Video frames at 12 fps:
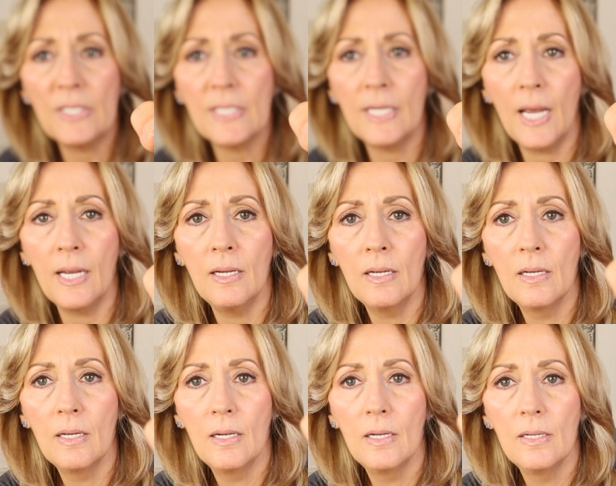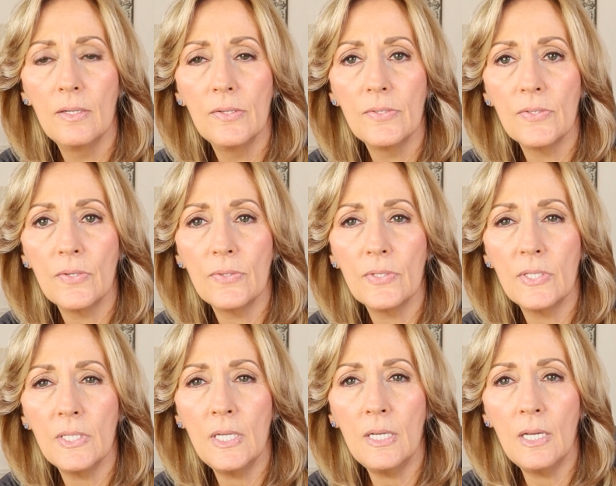it today. So
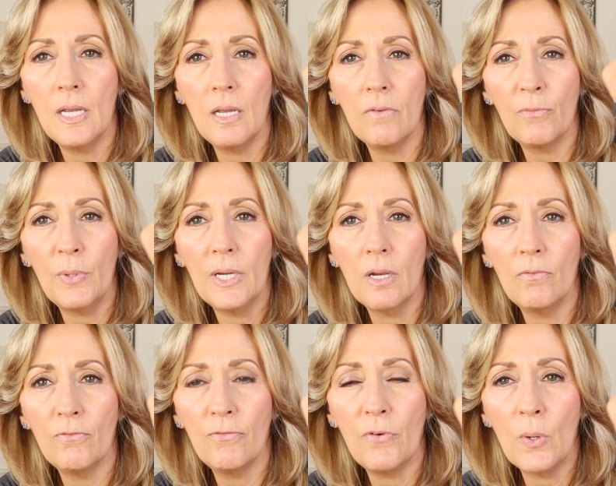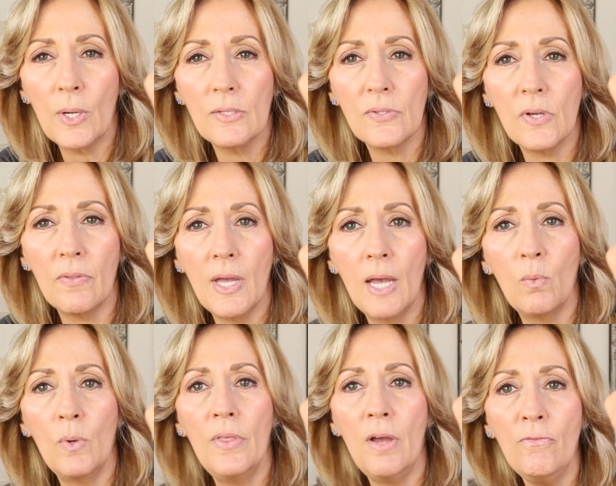see if we can focus on that.
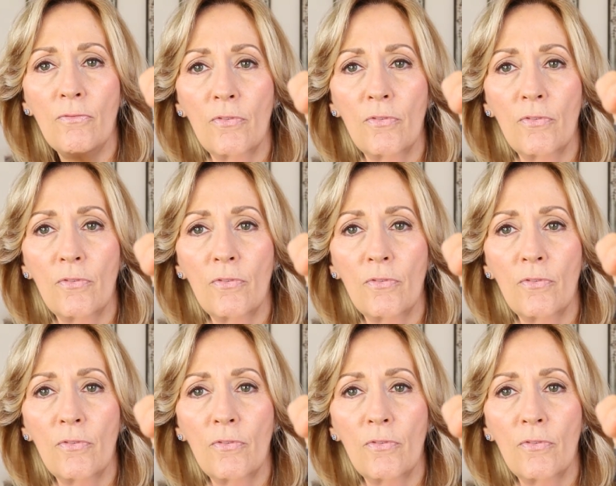Will that